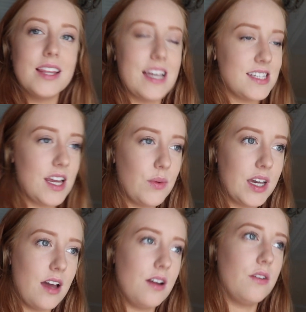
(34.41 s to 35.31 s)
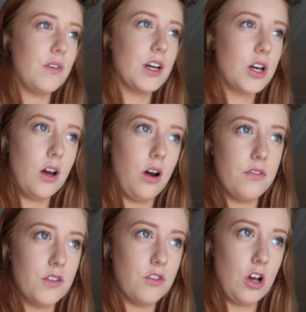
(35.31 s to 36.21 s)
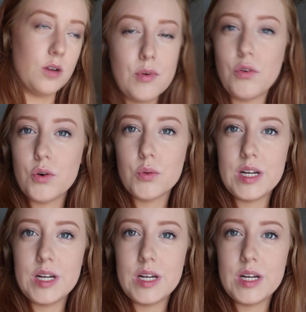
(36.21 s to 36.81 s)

Last night we kind of cut off the vlog before